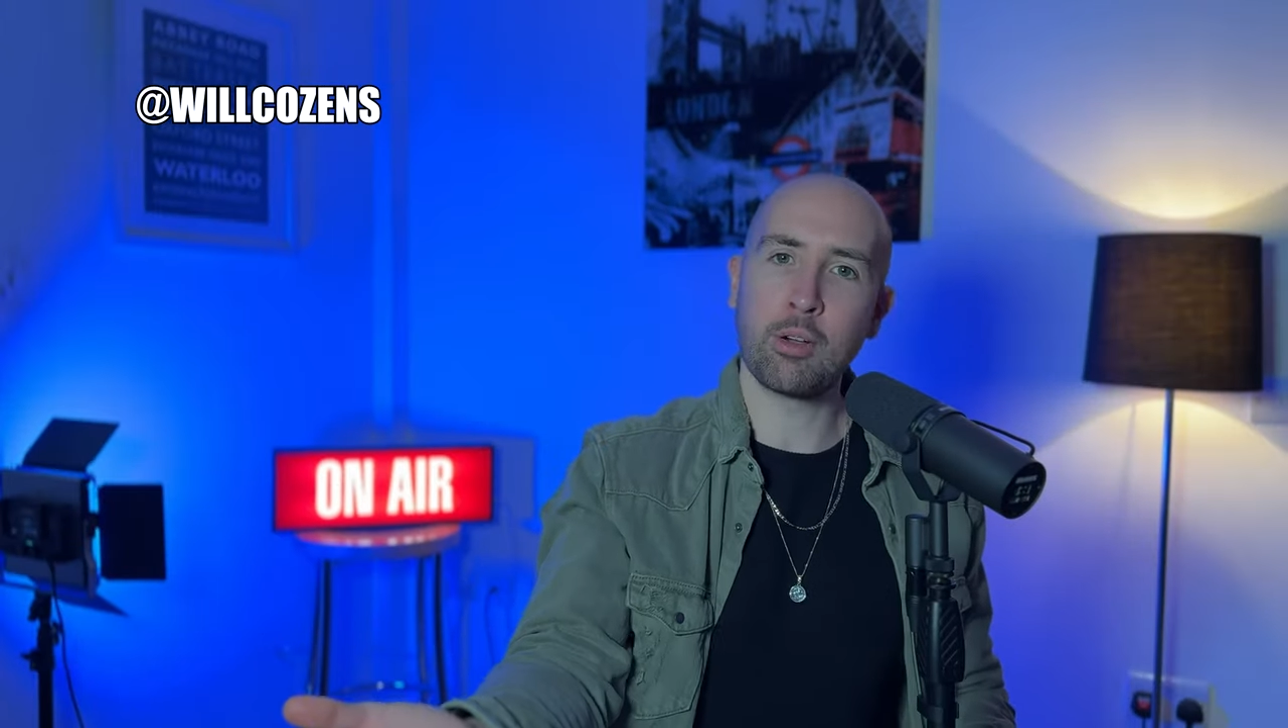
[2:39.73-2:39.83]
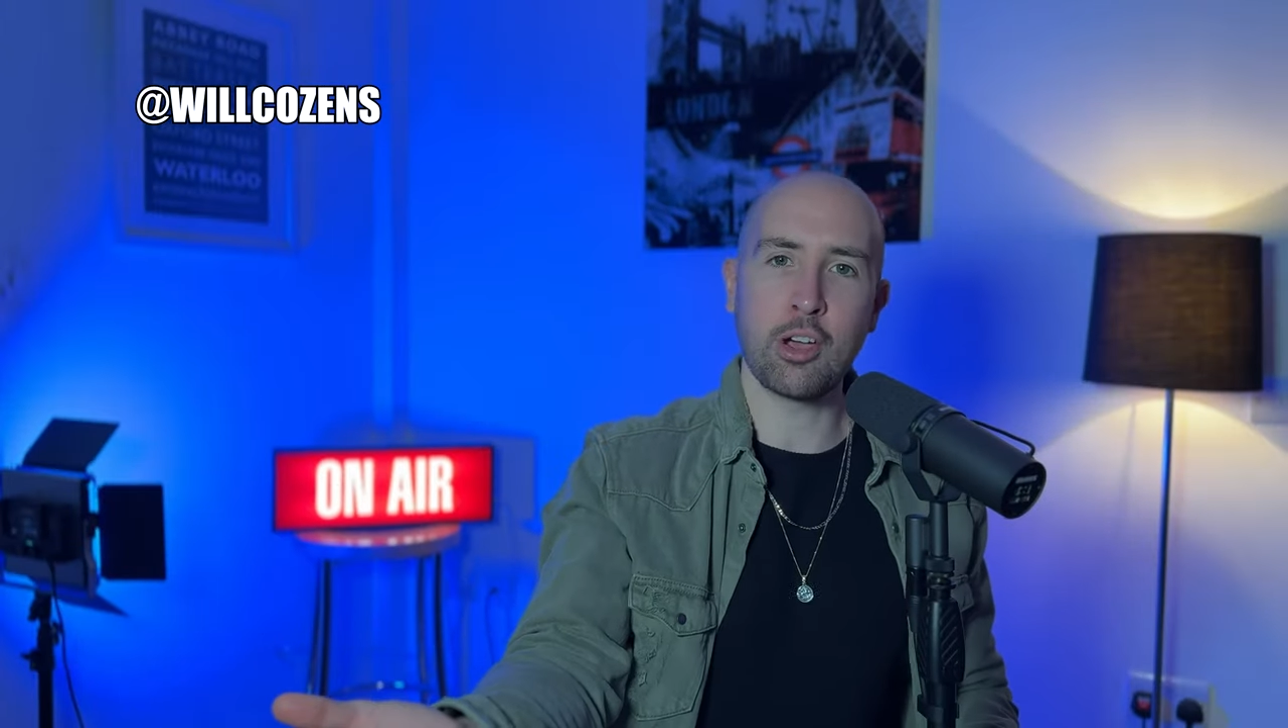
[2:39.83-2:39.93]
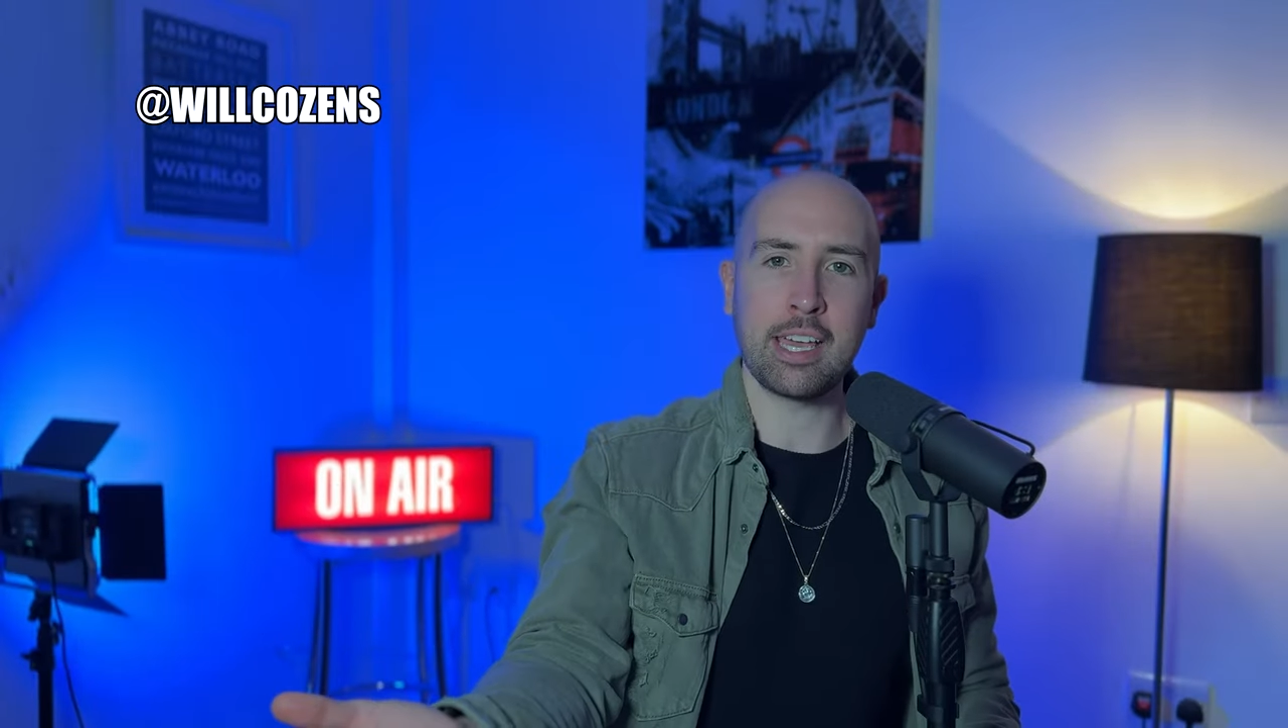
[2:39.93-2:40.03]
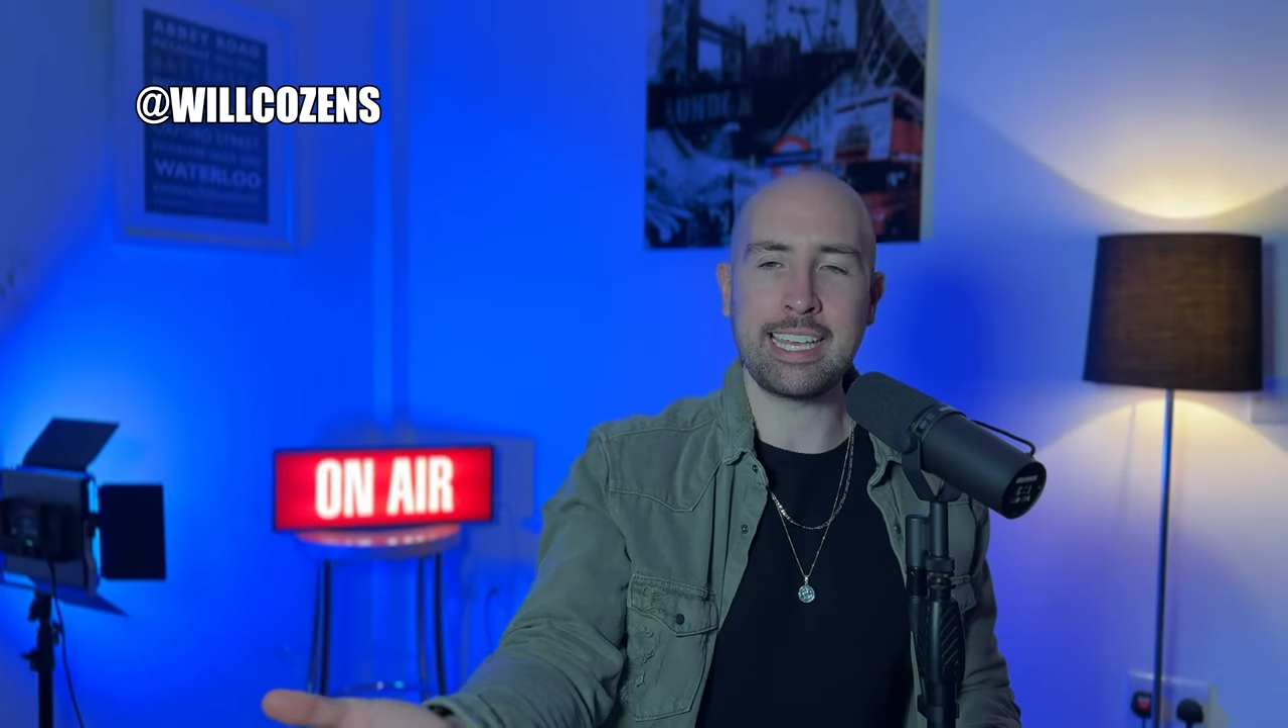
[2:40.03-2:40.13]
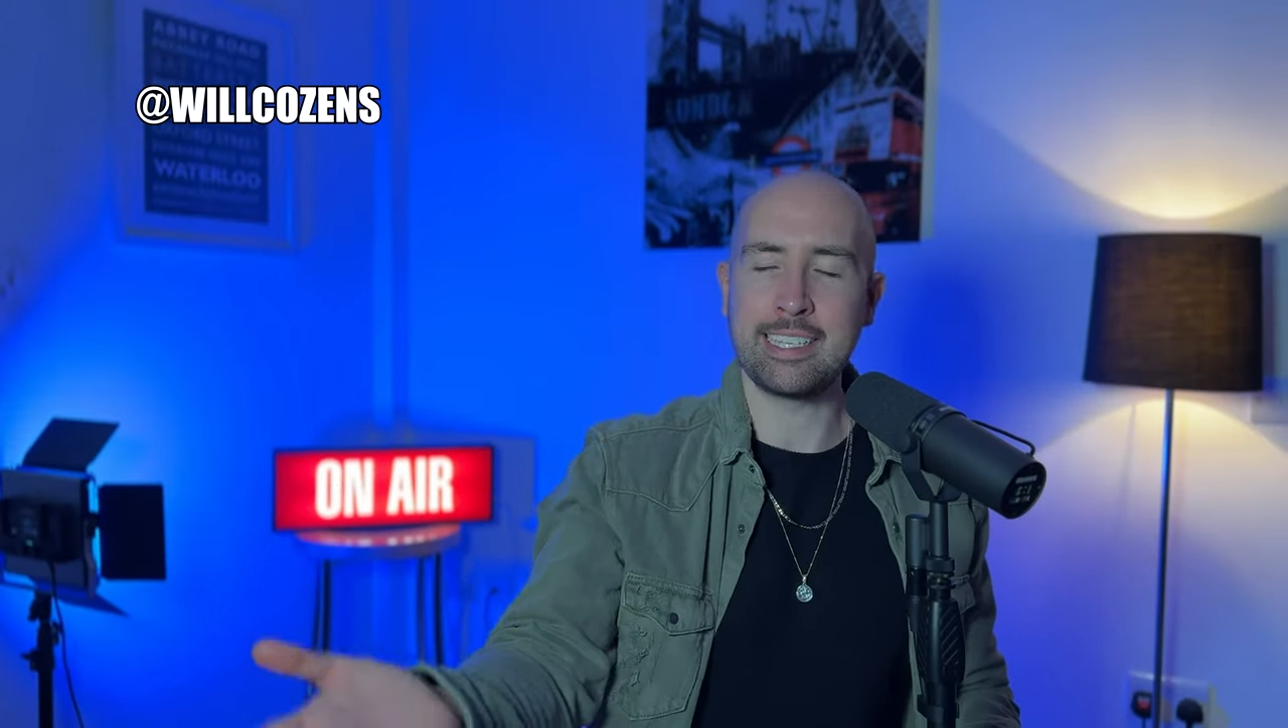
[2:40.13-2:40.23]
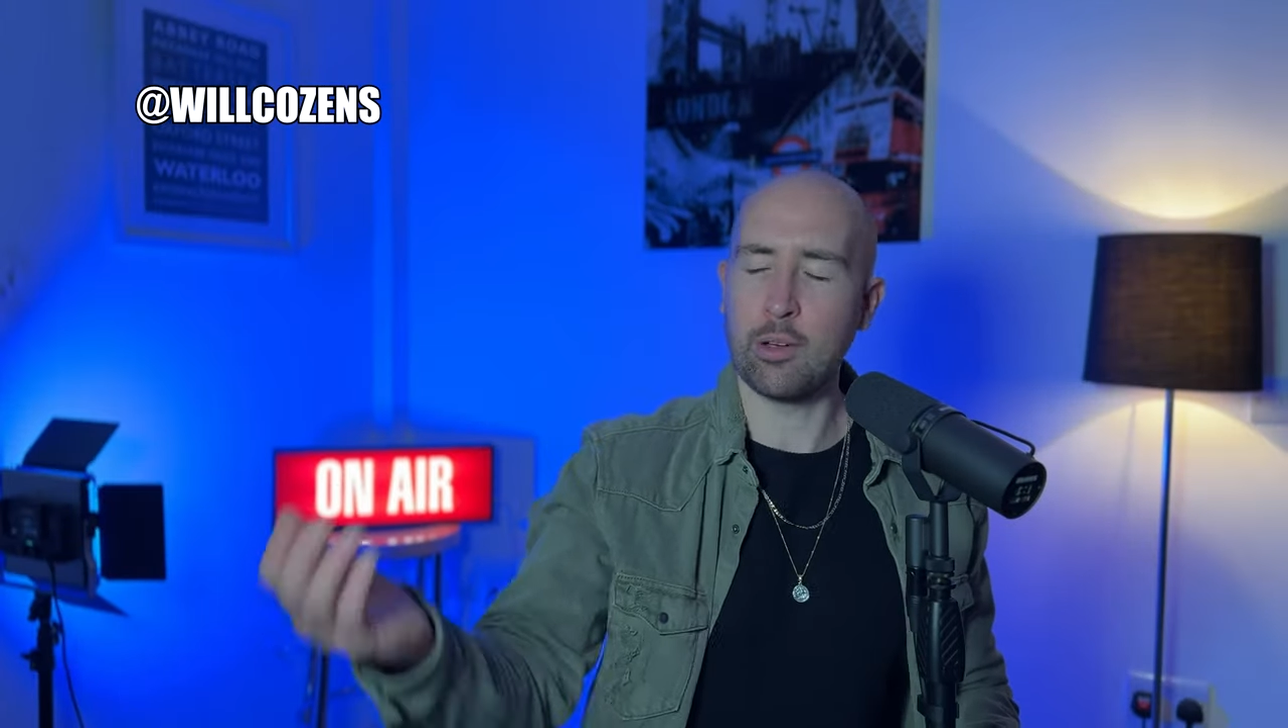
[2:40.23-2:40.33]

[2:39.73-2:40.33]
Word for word: cookies.